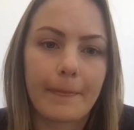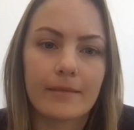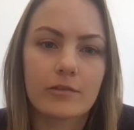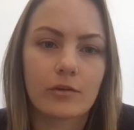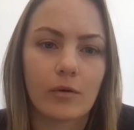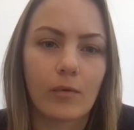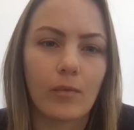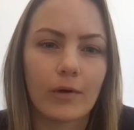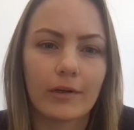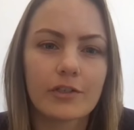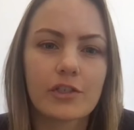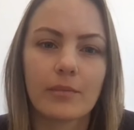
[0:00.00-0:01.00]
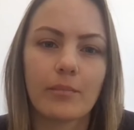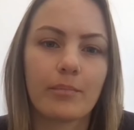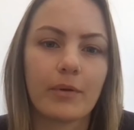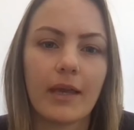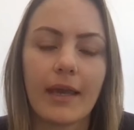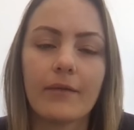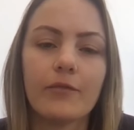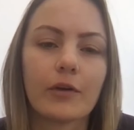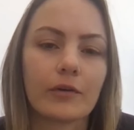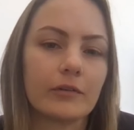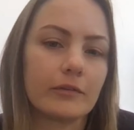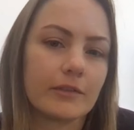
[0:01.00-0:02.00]
So what are some
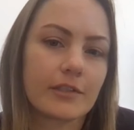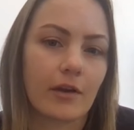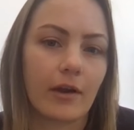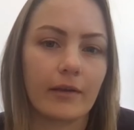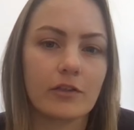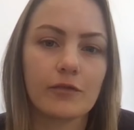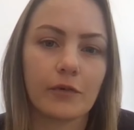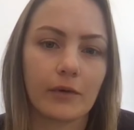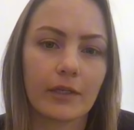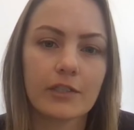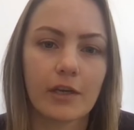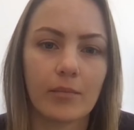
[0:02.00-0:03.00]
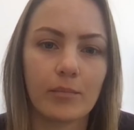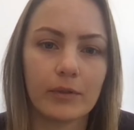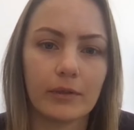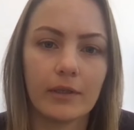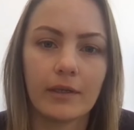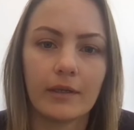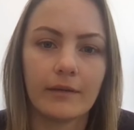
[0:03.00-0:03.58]
behavioral signs, for example,